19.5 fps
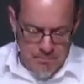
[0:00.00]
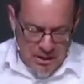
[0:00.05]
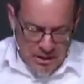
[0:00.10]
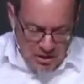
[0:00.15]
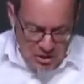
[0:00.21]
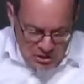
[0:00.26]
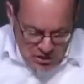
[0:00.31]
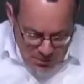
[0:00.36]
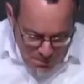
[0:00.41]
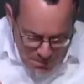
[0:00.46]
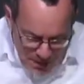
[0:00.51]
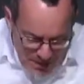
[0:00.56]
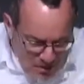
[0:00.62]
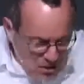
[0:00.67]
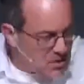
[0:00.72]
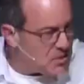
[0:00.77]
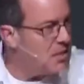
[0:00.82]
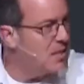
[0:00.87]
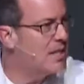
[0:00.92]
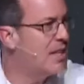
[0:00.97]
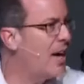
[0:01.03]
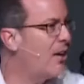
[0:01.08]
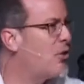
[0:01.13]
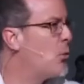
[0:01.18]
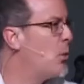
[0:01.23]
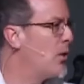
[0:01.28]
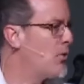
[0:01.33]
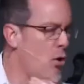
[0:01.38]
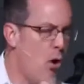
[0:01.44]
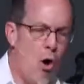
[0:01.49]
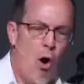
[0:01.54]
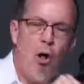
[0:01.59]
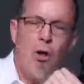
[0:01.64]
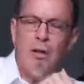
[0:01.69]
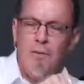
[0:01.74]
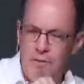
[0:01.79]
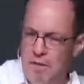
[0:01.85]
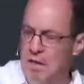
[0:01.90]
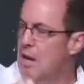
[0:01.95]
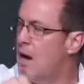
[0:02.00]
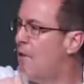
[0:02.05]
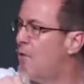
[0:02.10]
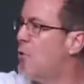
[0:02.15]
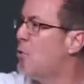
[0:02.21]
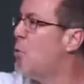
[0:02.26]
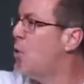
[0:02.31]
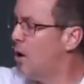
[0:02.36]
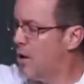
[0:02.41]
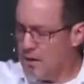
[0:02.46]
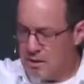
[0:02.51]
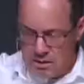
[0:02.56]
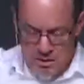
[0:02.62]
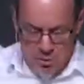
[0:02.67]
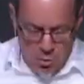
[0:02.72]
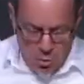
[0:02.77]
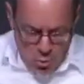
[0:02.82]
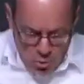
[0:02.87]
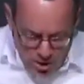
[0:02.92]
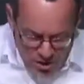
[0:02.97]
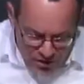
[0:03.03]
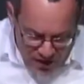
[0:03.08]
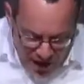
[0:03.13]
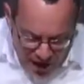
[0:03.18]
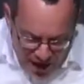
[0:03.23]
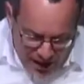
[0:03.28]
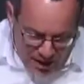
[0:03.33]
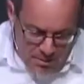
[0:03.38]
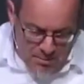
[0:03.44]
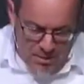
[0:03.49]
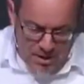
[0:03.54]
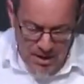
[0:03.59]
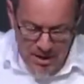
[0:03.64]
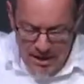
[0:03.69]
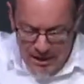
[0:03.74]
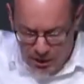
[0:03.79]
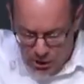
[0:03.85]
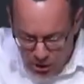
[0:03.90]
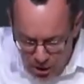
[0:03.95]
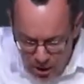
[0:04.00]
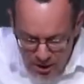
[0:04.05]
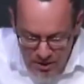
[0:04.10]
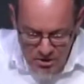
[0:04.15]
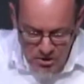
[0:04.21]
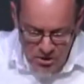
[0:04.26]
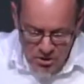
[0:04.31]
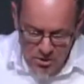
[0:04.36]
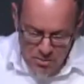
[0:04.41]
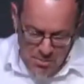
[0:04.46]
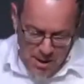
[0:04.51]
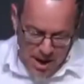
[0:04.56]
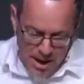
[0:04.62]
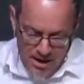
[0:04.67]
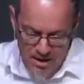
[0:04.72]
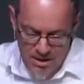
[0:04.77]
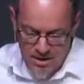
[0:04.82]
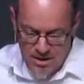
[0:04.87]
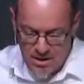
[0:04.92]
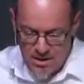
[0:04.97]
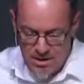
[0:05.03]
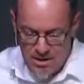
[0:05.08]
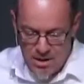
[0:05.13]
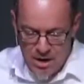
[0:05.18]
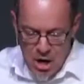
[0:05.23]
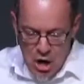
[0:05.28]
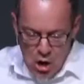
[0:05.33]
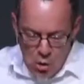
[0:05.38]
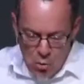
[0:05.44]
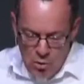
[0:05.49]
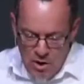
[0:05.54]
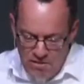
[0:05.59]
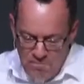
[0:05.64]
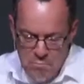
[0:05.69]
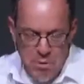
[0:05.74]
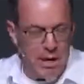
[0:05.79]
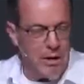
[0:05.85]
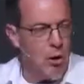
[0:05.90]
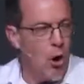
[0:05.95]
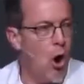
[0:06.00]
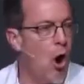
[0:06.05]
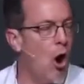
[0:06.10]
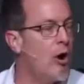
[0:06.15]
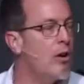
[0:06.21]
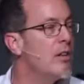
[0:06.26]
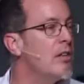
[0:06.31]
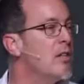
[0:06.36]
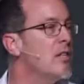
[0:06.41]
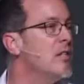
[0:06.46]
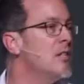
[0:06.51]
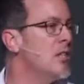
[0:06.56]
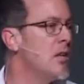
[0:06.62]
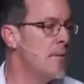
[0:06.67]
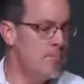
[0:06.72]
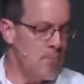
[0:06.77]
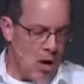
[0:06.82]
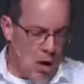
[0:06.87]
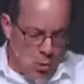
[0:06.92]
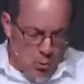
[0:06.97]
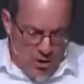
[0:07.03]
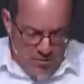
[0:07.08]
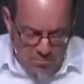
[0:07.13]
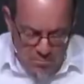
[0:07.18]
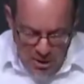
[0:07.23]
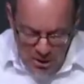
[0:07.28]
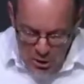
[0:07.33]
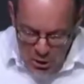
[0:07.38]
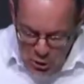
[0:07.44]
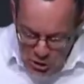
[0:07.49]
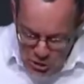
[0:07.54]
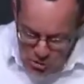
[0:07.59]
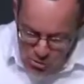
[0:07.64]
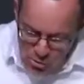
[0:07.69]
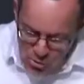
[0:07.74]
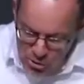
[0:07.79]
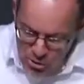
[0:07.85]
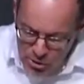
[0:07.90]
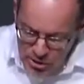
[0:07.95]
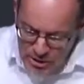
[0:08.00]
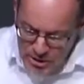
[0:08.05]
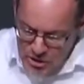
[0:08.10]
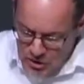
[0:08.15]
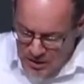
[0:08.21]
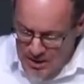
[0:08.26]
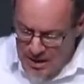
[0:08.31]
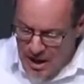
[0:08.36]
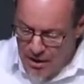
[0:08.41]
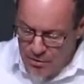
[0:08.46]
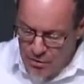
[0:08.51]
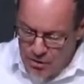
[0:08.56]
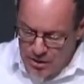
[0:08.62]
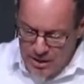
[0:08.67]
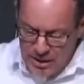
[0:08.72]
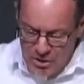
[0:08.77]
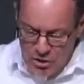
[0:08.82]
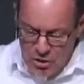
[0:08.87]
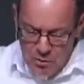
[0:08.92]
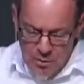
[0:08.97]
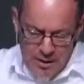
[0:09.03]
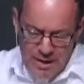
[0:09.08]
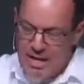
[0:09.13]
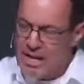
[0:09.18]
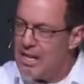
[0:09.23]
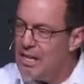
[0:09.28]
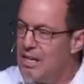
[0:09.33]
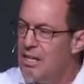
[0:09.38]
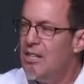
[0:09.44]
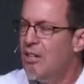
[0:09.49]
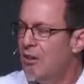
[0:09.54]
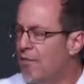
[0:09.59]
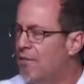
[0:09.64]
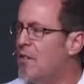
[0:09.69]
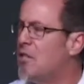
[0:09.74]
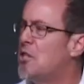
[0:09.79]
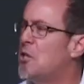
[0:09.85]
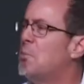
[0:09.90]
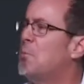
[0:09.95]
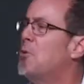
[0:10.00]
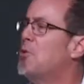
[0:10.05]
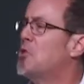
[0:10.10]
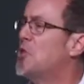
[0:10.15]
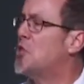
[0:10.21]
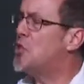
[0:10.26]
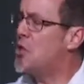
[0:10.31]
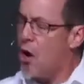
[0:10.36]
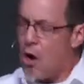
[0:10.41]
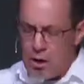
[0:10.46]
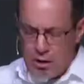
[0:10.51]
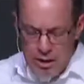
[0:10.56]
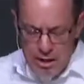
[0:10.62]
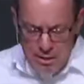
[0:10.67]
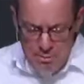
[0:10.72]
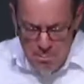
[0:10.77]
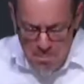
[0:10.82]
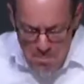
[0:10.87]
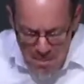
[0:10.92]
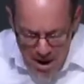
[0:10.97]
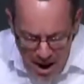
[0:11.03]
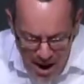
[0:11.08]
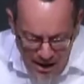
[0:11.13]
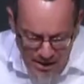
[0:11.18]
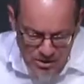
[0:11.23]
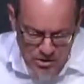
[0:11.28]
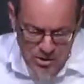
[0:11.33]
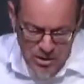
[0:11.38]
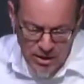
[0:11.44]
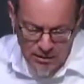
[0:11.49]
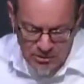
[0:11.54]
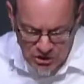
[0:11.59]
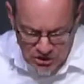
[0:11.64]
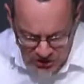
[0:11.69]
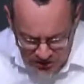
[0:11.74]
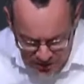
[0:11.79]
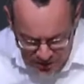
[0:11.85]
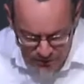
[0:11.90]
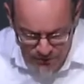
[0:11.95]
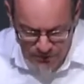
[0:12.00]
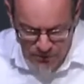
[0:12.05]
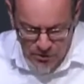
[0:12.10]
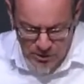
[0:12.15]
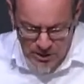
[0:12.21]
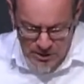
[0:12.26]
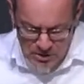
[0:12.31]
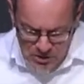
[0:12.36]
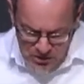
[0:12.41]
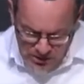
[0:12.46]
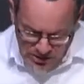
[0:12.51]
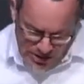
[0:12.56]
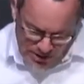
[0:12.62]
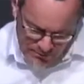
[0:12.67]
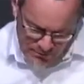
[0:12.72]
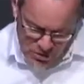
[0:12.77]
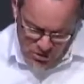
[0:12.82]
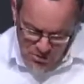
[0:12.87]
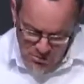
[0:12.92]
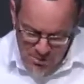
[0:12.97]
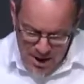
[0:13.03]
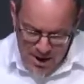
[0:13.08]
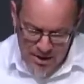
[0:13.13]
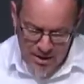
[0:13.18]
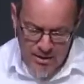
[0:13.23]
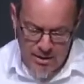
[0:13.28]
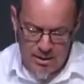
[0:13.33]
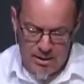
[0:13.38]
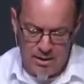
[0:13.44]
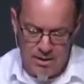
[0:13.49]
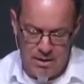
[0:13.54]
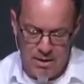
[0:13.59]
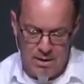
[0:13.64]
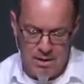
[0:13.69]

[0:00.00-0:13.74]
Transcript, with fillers: cemented together with all of the other ones with Adam in lost humanity. We've been hardened, we've been cured together into an indivisible, solid mass of sinful, enslaved humanity